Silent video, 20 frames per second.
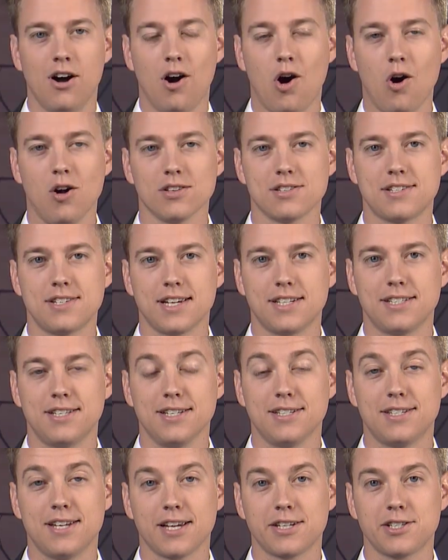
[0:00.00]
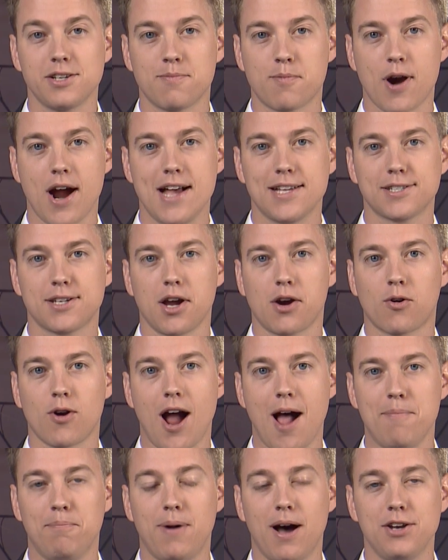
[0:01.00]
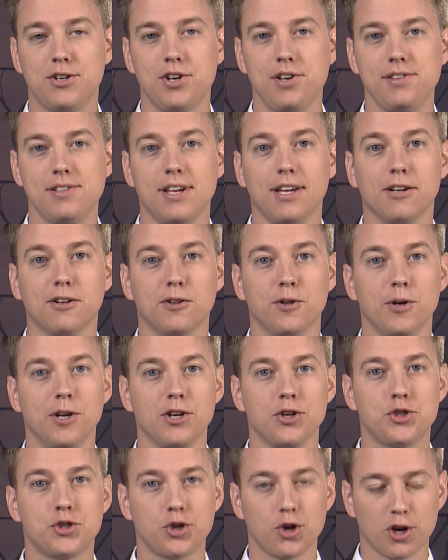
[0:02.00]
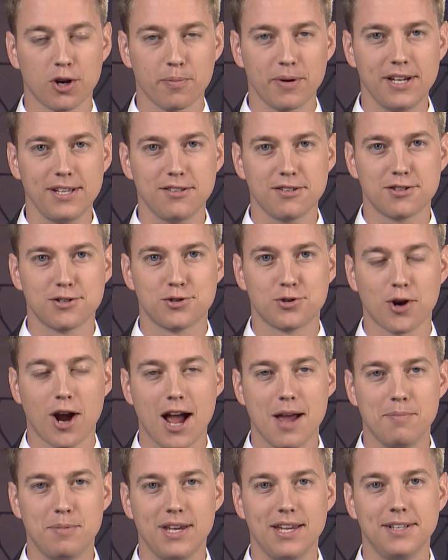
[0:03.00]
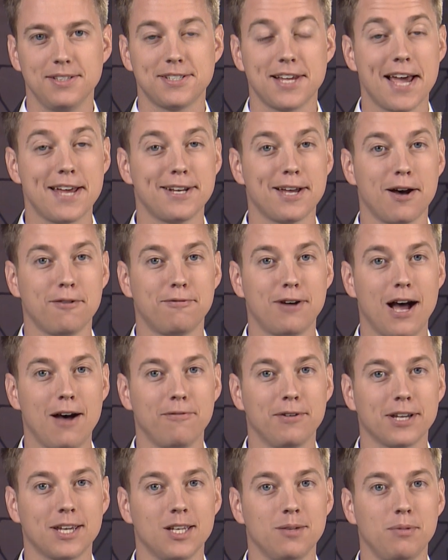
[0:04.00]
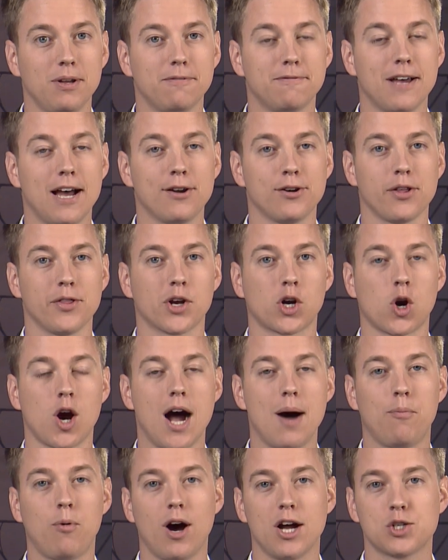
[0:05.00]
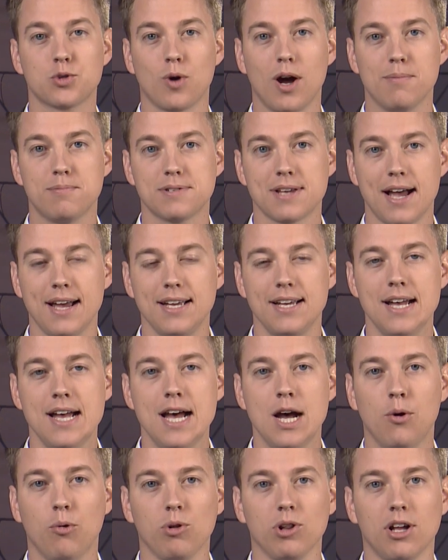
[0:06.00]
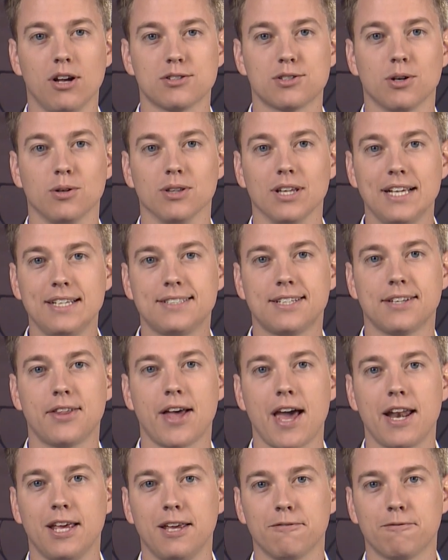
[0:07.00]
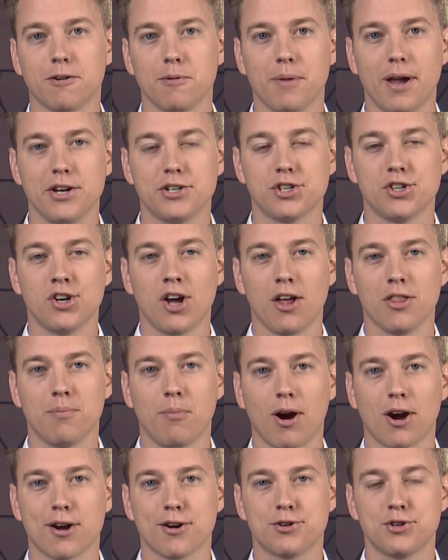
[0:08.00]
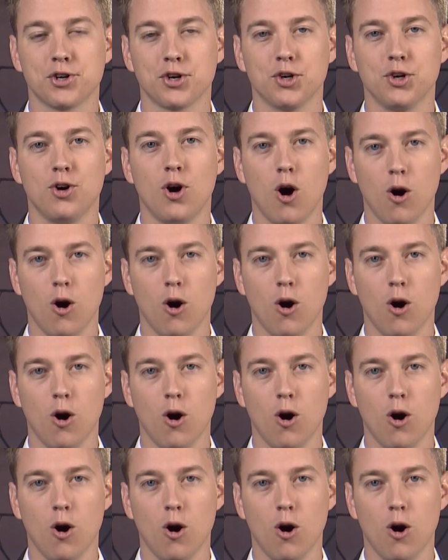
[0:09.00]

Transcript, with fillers: All 66 Nebraska crop budgets, including sugar beets, dry beans, and alfalfa, can be found on the CropWatch website. We'll also link to that information on the Market Journal